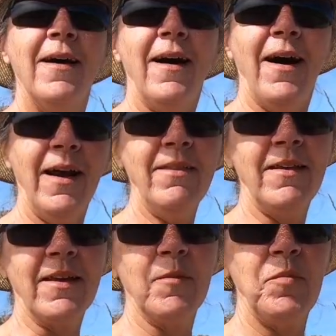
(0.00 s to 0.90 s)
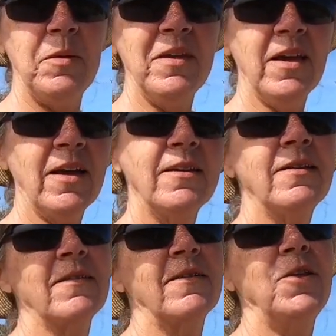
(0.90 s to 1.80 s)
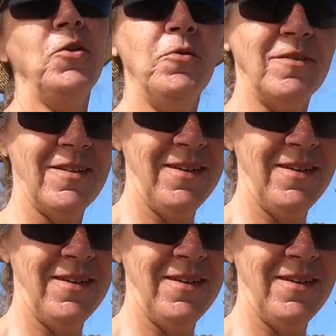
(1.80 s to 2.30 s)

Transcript: I think baby cactus are cute.